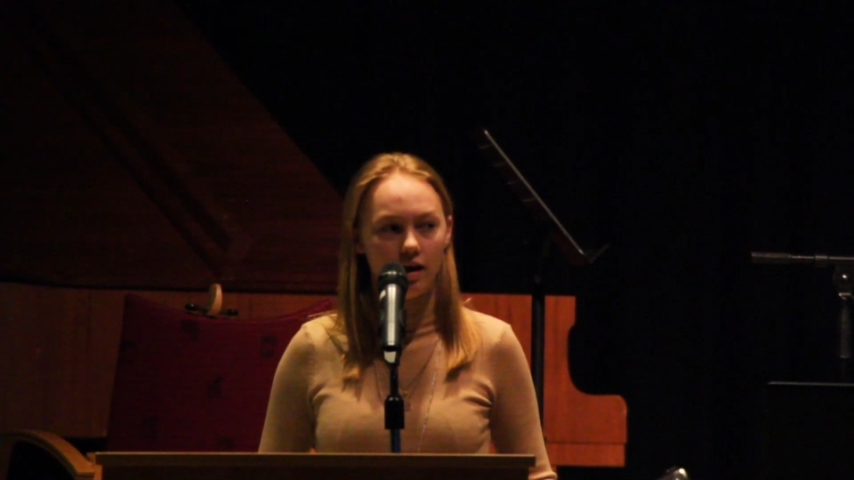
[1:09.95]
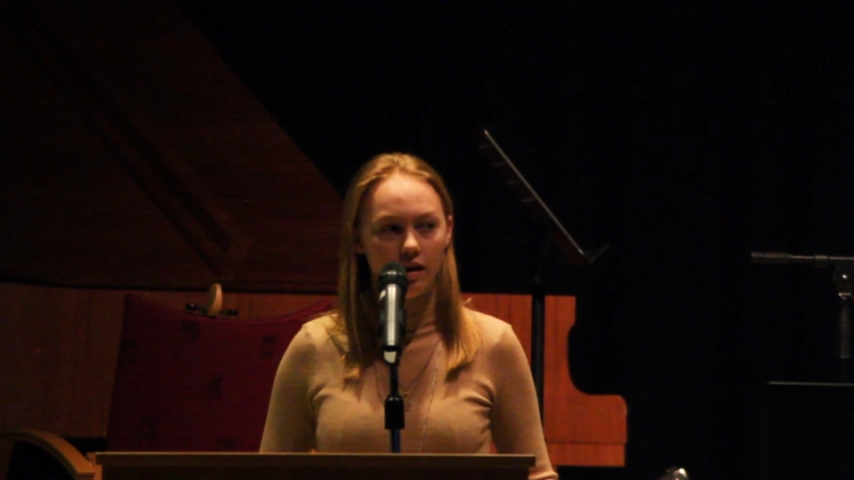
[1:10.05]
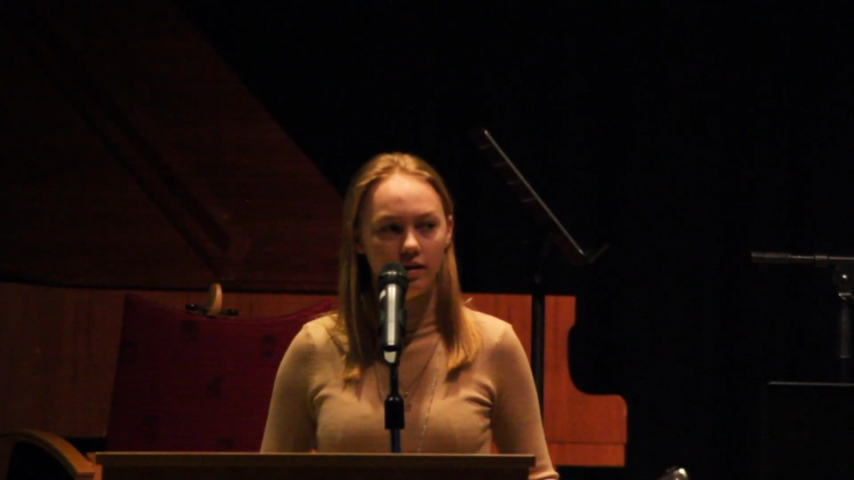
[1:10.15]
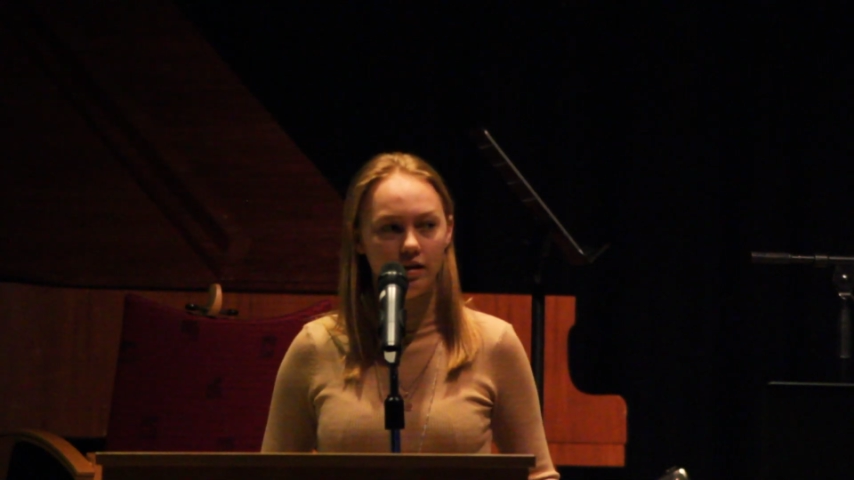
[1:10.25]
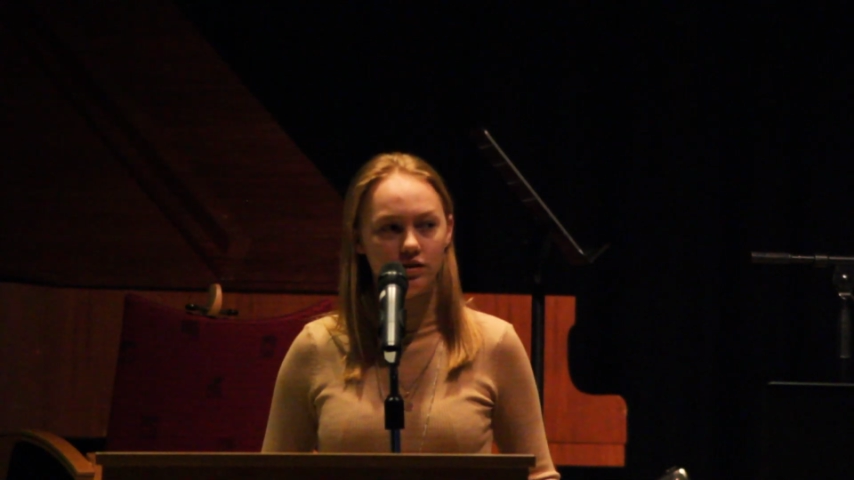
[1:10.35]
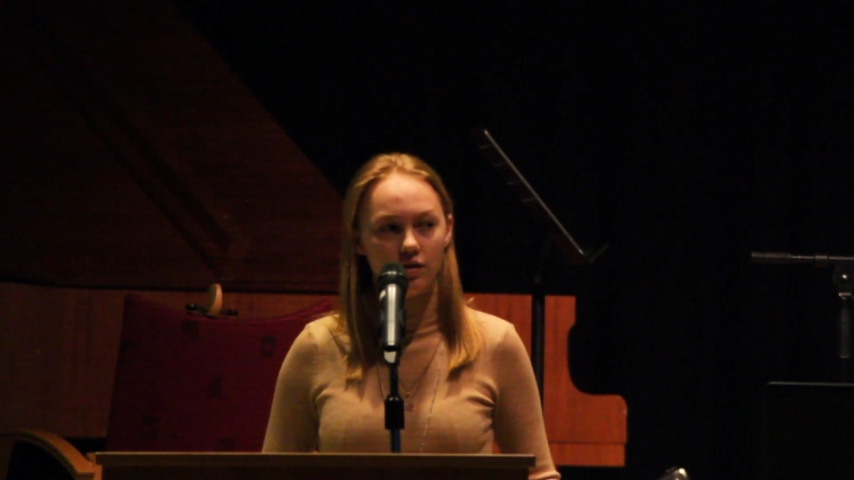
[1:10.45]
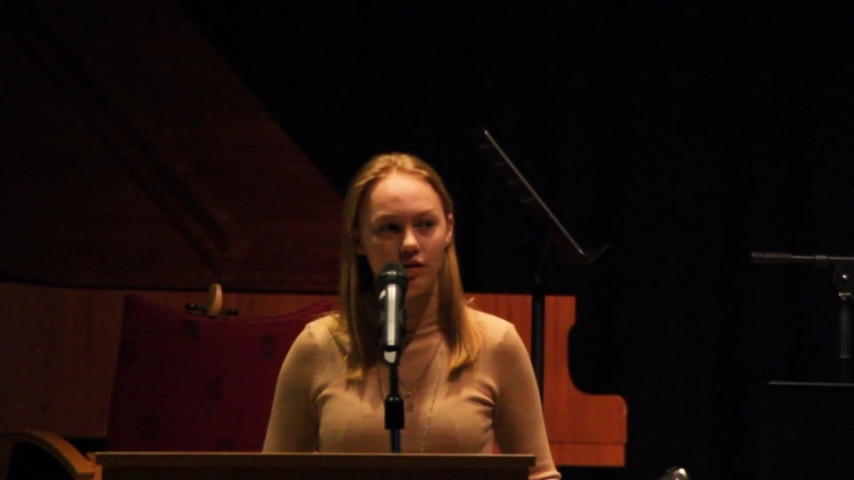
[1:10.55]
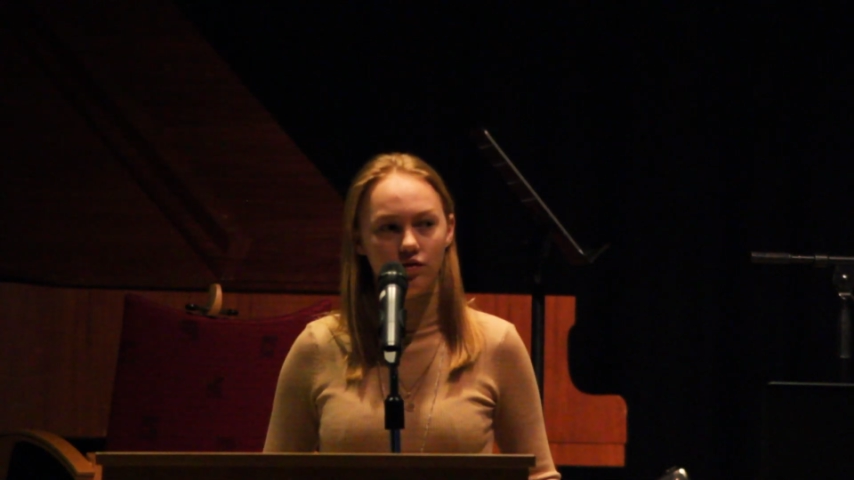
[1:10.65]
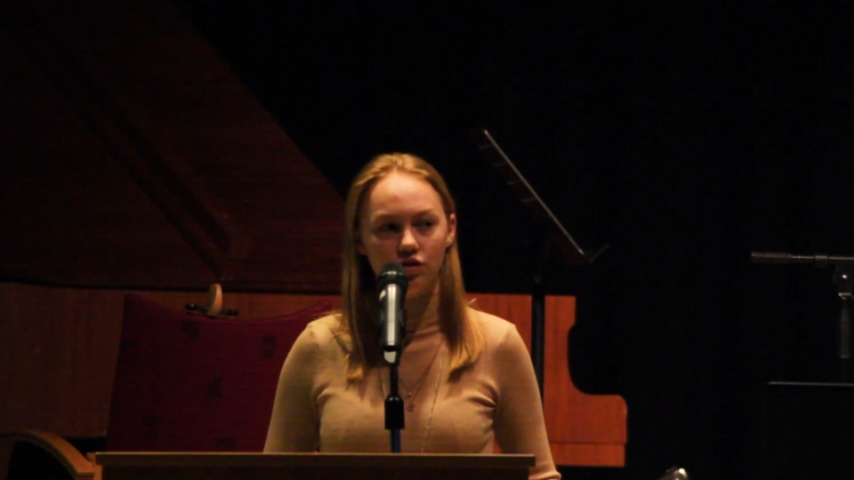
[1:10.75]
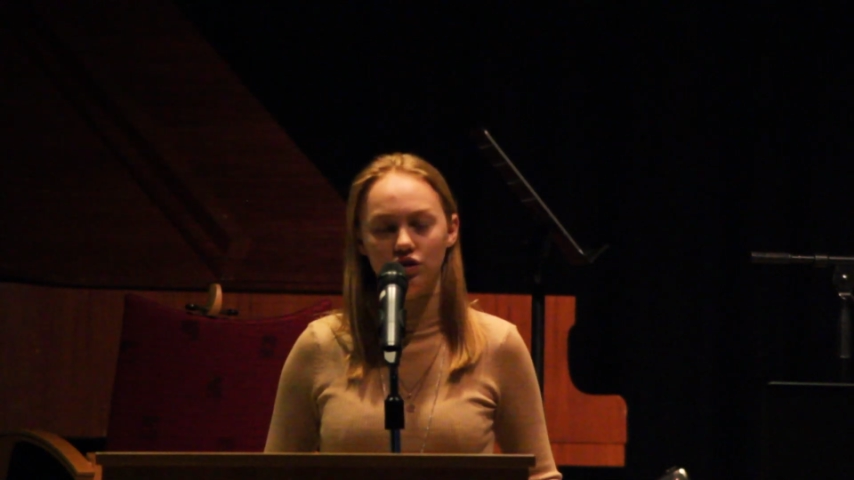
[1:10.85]
And these are
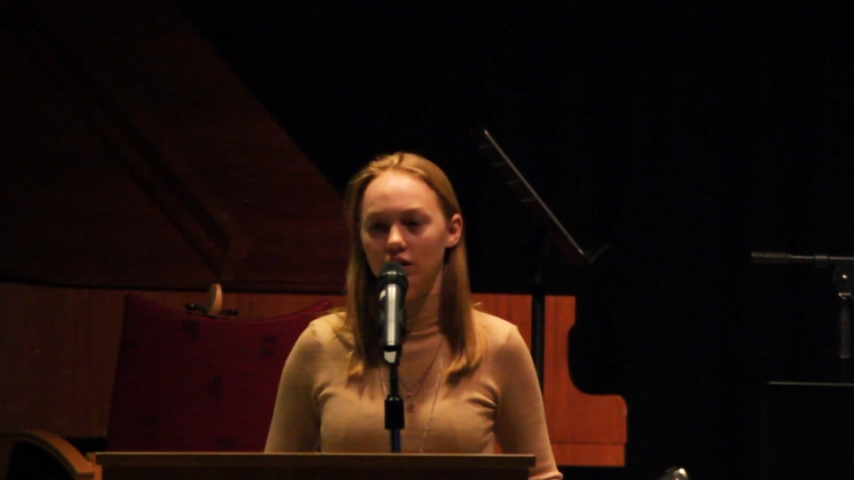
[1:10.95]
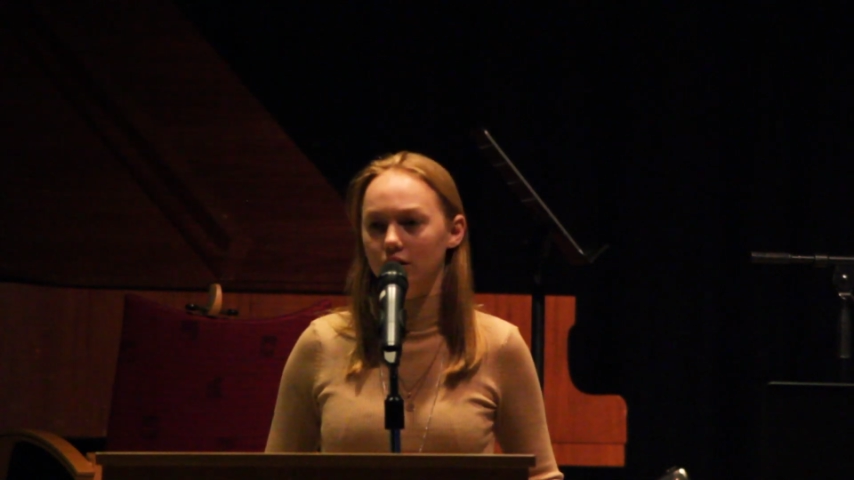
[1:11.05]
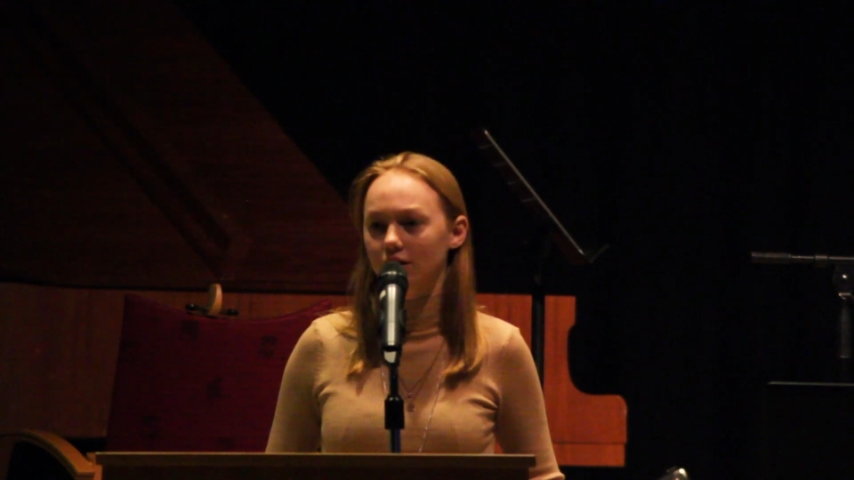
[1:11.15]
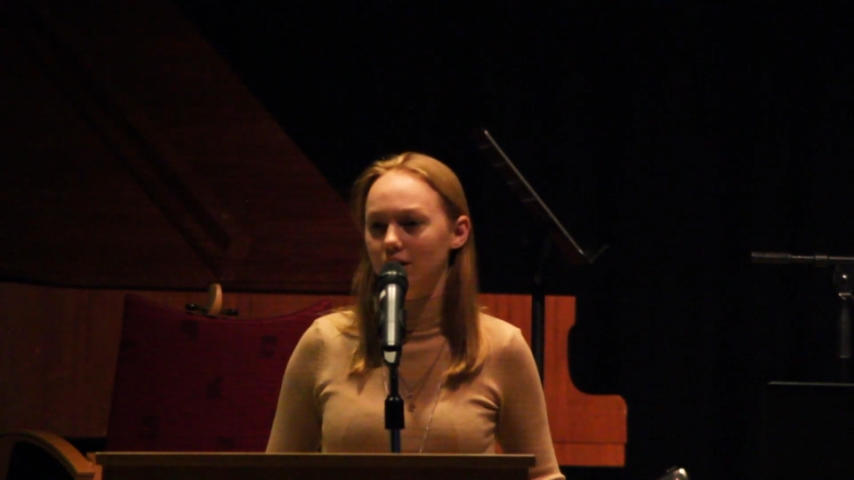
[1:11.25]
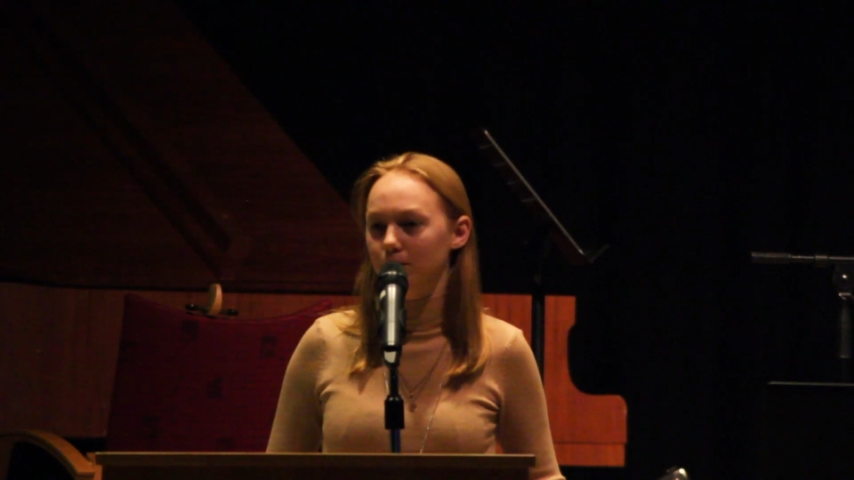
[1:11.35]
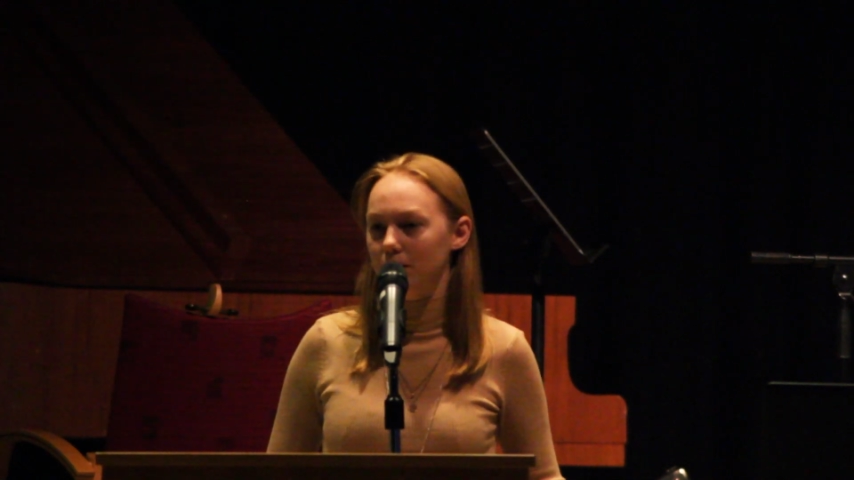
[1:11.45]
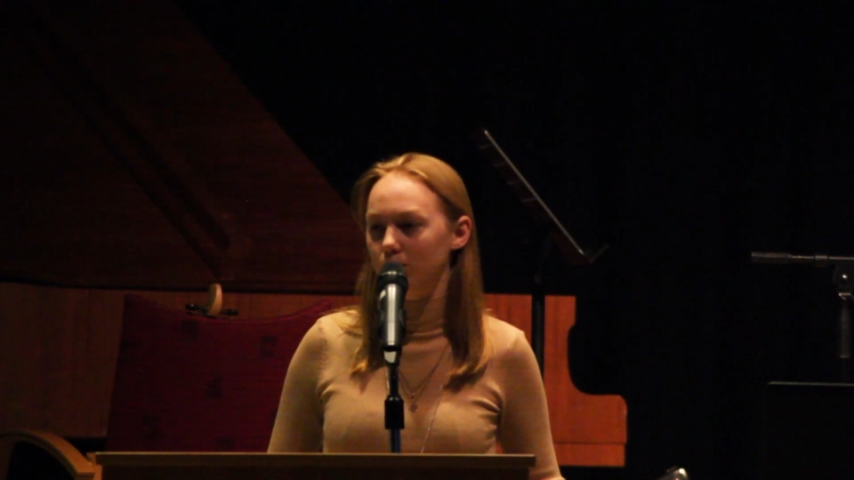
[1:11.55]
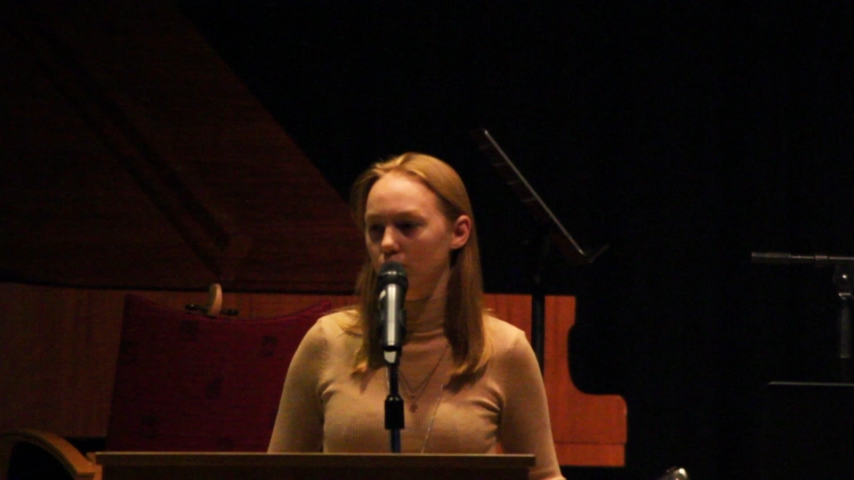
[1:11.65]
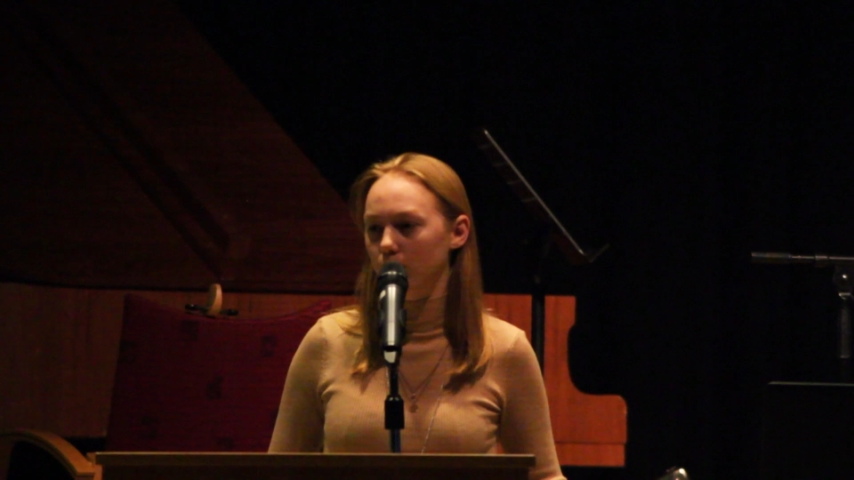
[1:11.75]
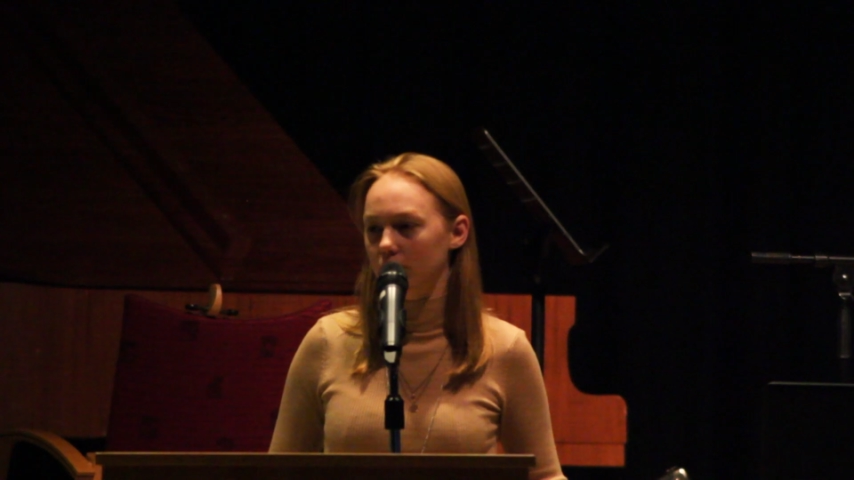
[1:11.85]
unfortunately
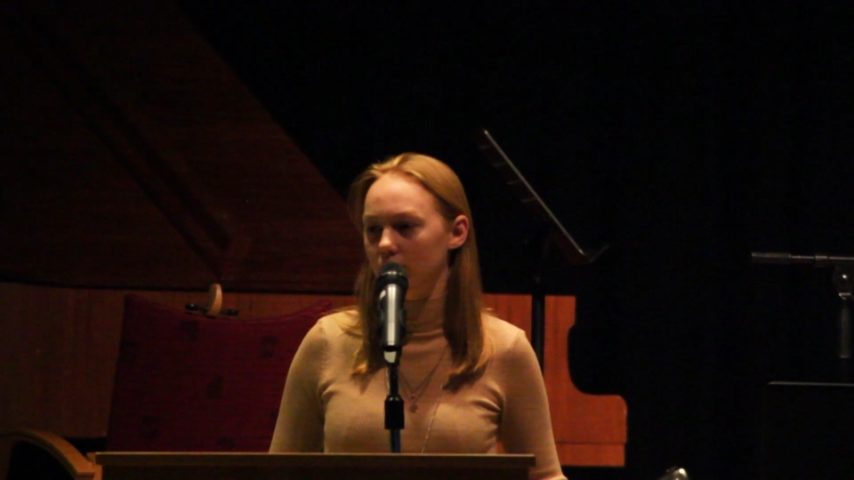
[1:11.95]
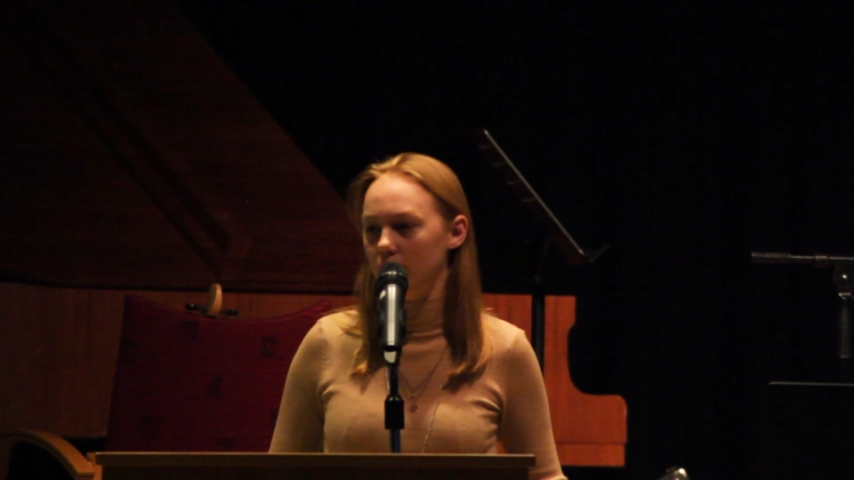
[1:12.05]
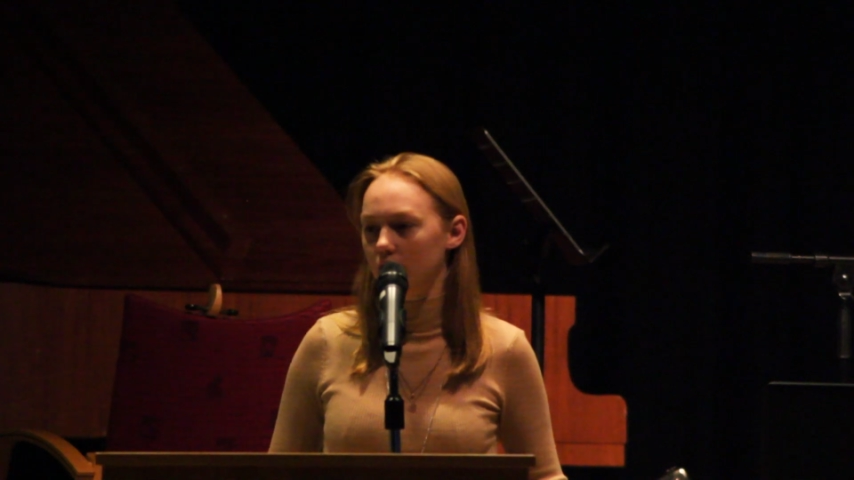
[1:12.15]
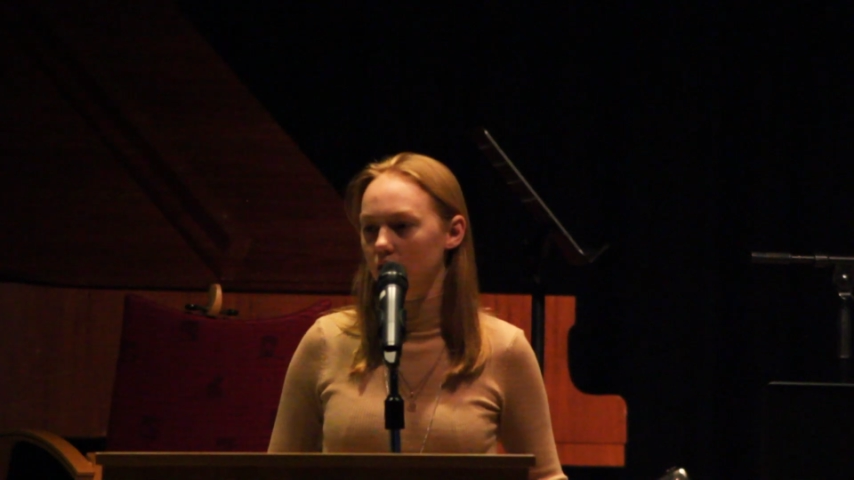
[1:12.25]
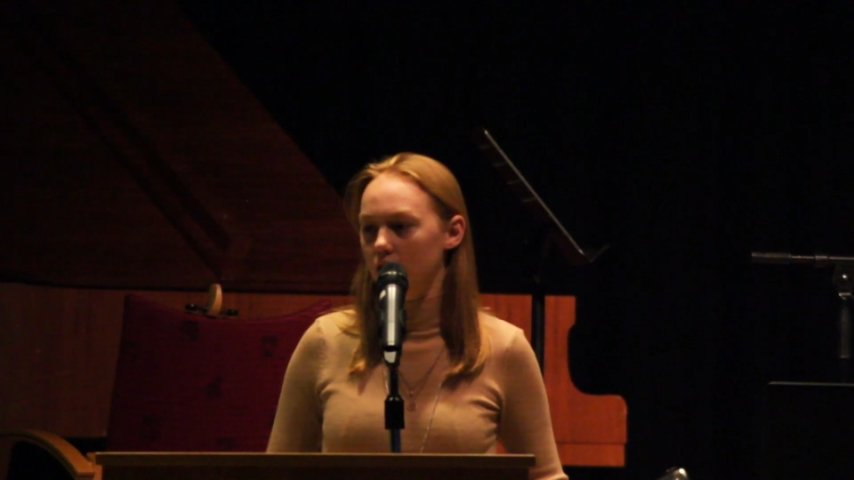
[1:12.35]
people with